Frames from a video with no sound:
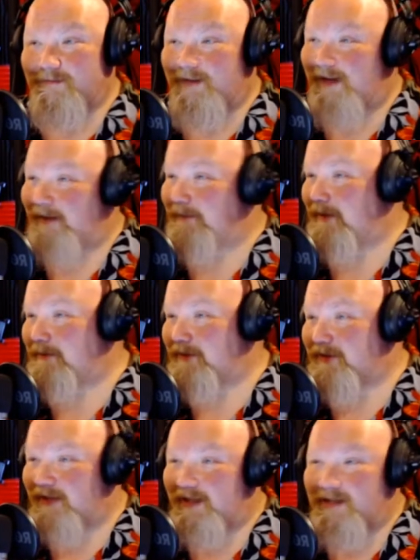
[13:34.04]
I make
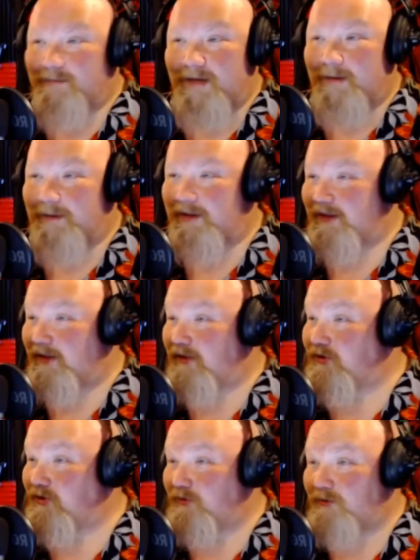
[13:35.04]
mistakes. Mommy does.
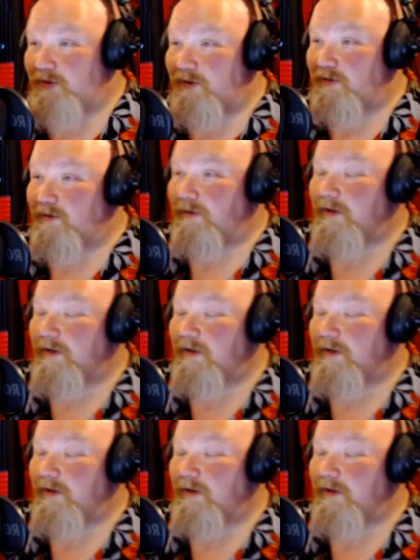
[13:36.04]
You do.